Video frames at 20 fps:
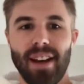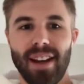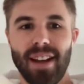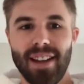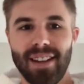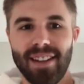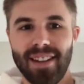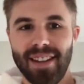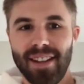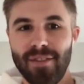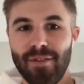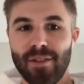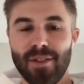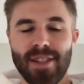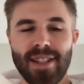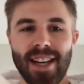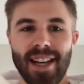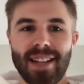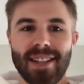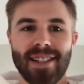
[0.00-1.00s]
But if
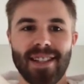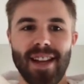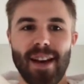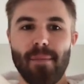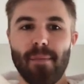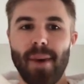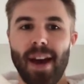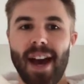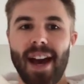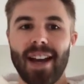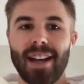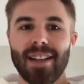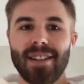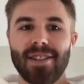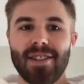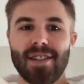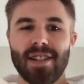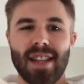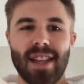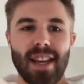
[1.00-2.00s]
you take a step back
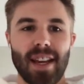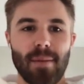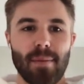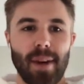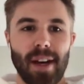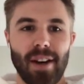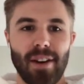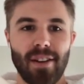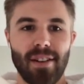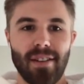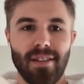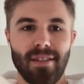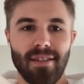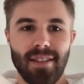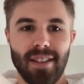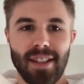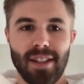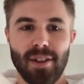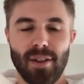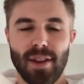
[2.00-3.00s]
and just think about,
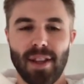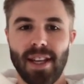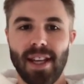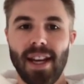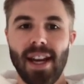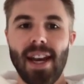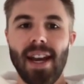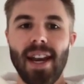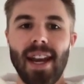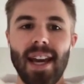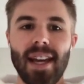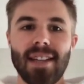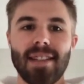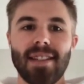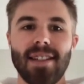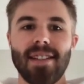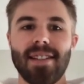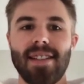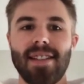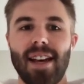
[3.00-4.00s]
the
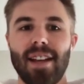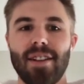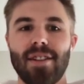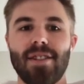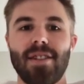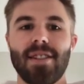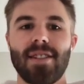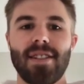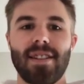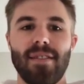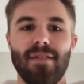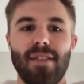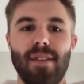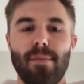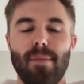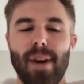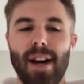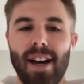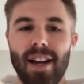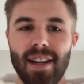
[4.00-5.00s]
innate intelligence of
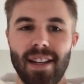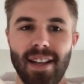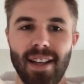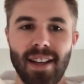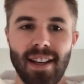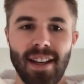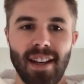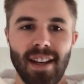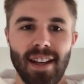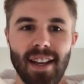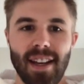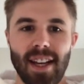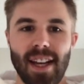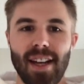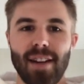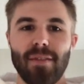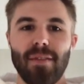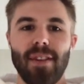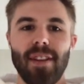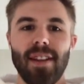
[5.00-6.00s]
the body,
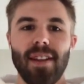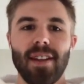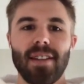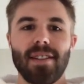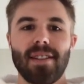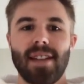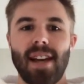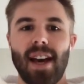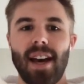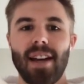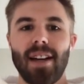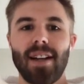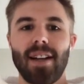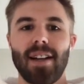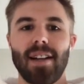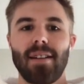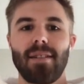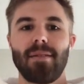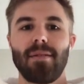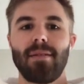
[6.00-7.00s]
kind of the
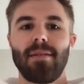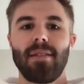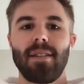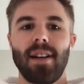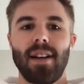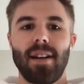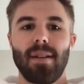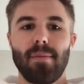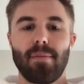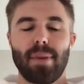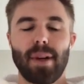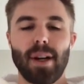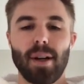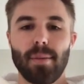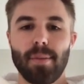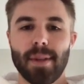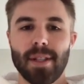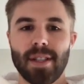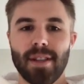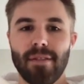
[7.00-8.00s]
entire
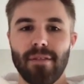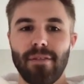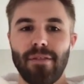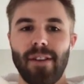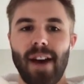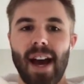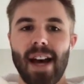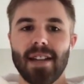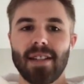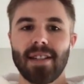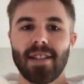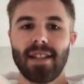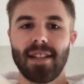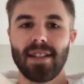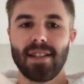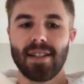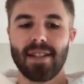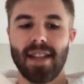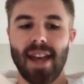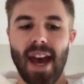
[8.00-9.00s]
purpose of
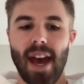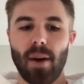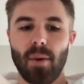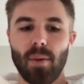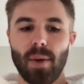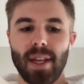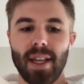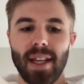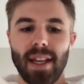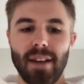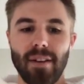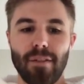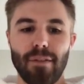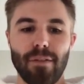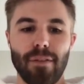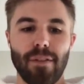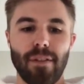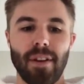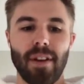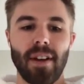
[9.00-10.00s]
fasting is that we
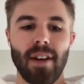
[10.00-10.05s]
give,